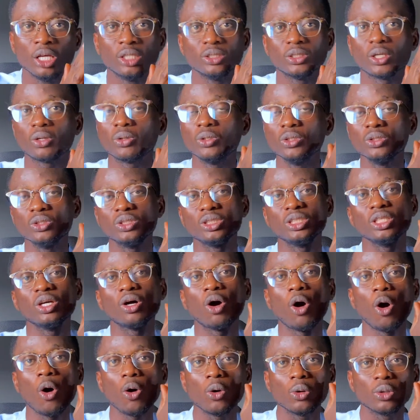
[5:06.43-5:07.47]
You're going to see
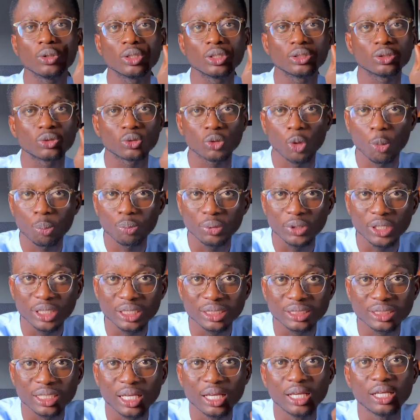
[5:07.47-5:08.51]
all the
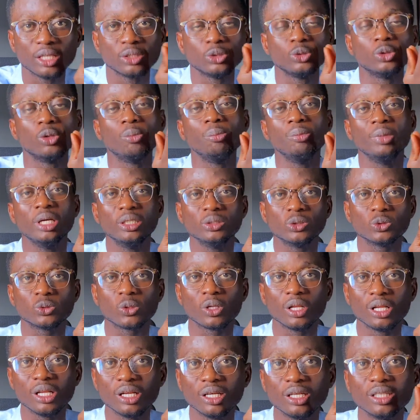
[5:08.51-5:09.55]
topics you're meant to
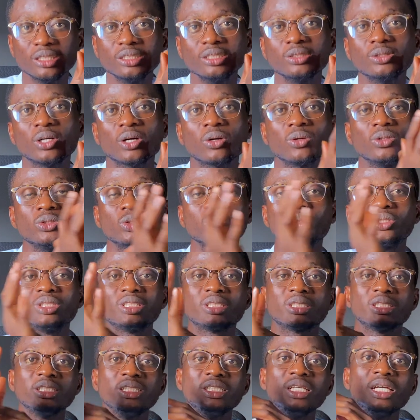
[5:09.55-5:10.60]
learn. You're going to
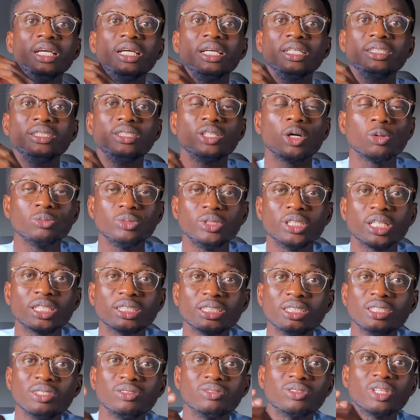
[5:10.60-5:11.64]
see the
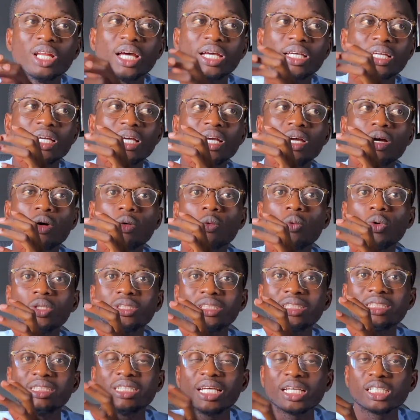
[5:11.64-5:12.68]
objectives, like what
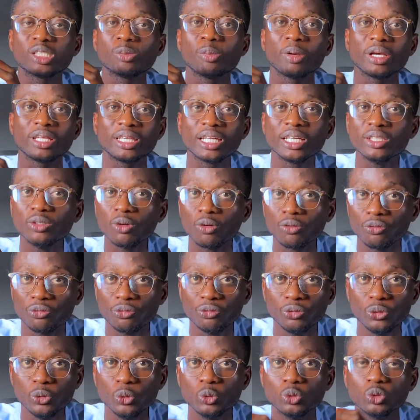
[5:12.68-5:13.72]
is expected of
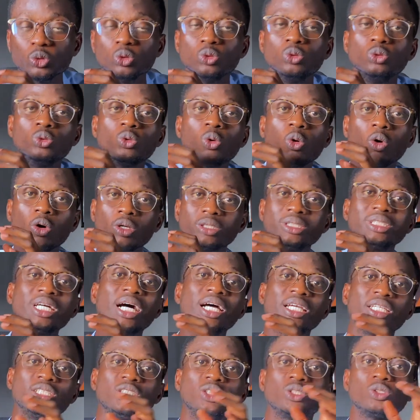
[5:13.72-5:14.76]
you to know under
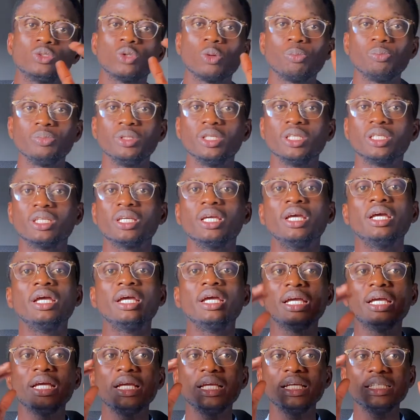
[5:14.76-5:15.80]
each topic.
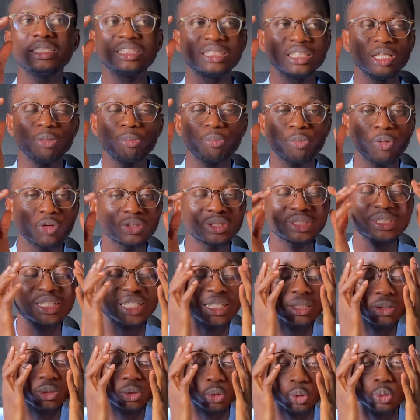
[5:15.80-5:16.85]
It's
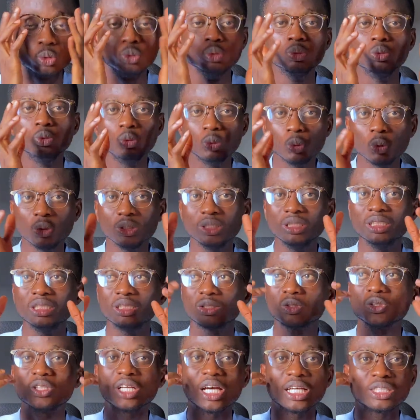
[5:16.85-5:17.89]
important to know this
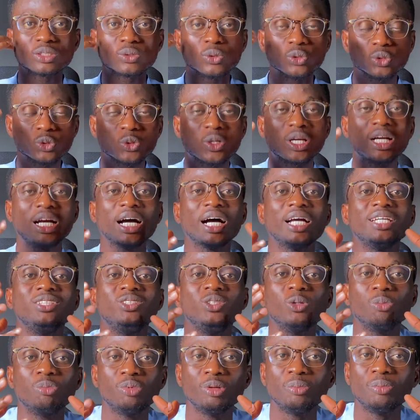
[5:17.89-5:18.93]
so that it's going to guide
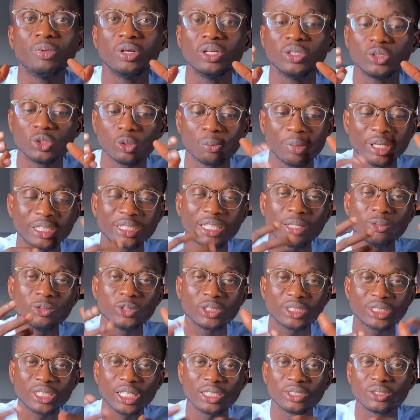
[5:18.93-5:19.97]
your preparation. By the time you
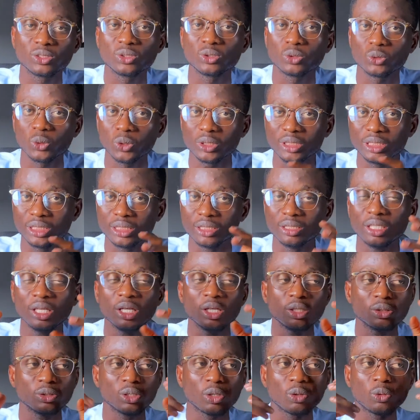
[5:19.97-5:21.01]
start studying,
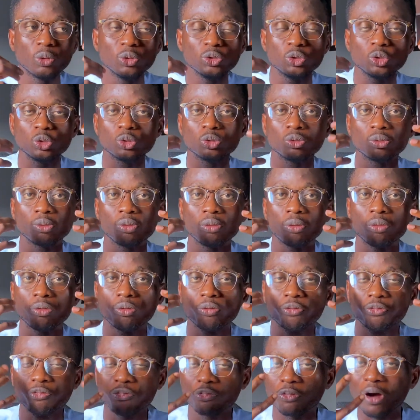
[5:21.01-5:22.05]
you're going to
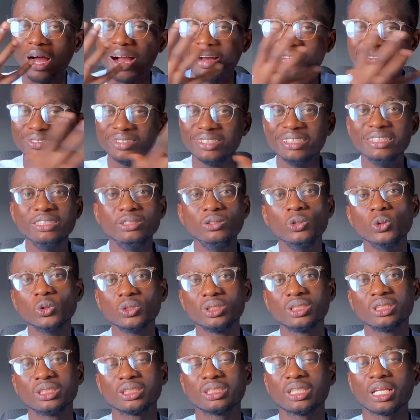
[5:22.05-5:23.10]
have
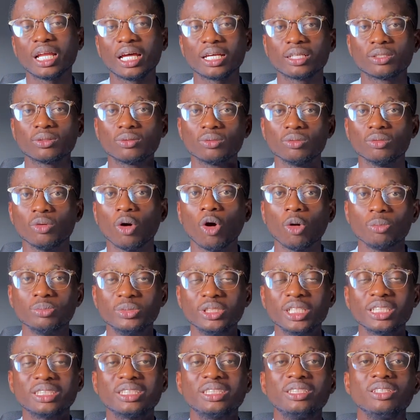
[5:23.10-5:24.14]
those like
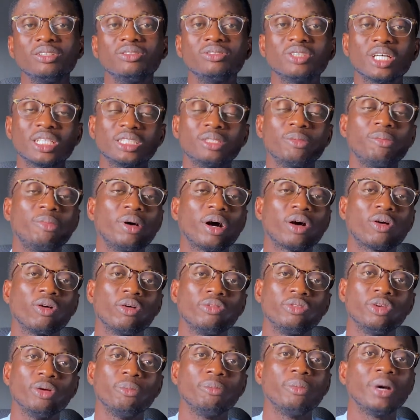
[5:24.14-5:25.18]
objectives at the back of
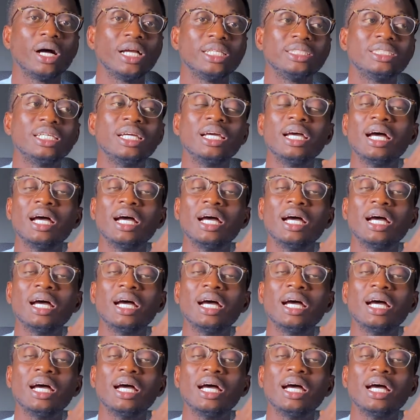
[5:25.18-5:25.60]
your mind.